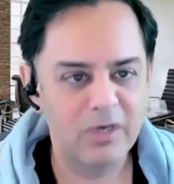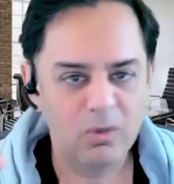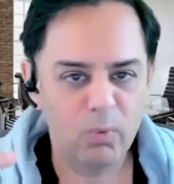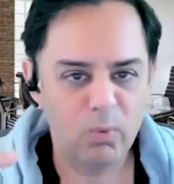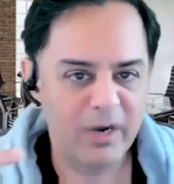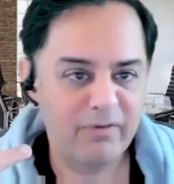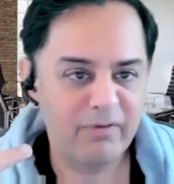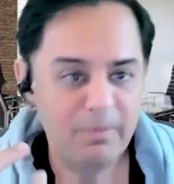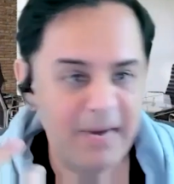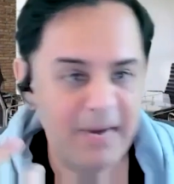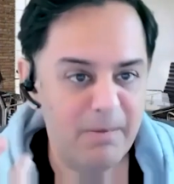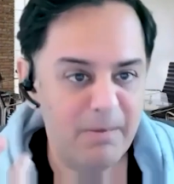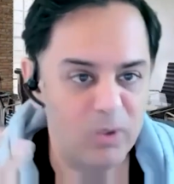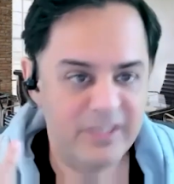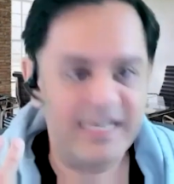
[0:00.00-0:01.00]
whatever made
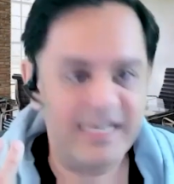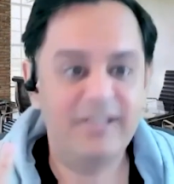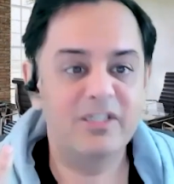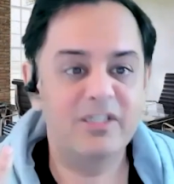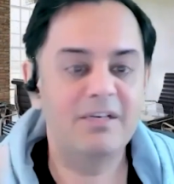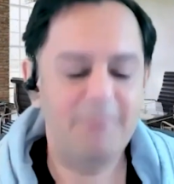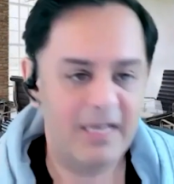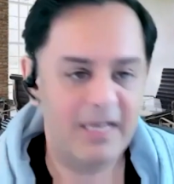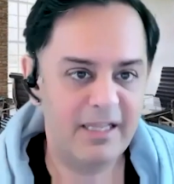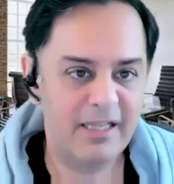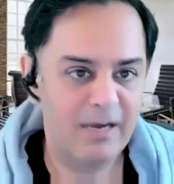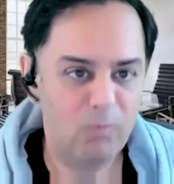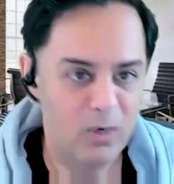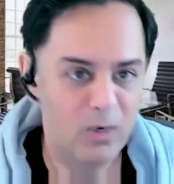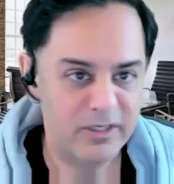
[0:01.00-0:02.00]
more sense to me
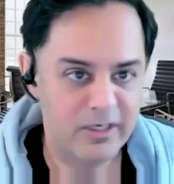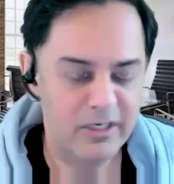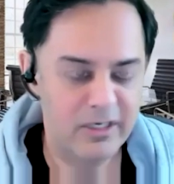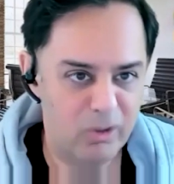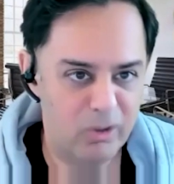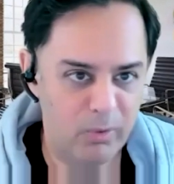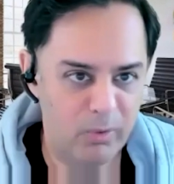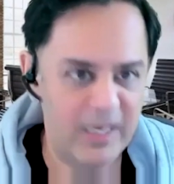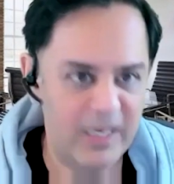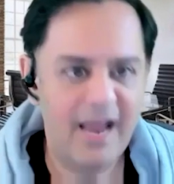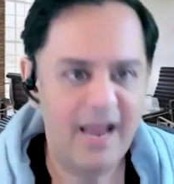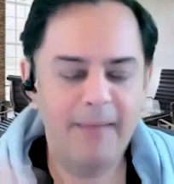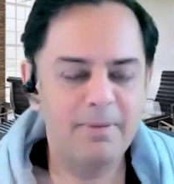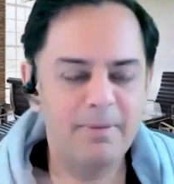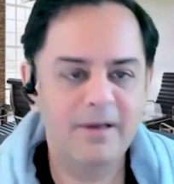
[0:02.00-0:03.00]
that wasn't three
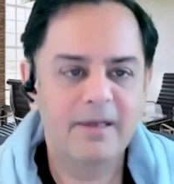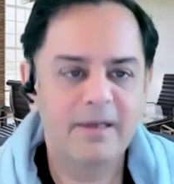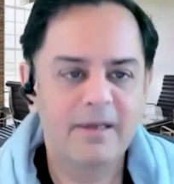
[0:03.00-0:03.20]
cap.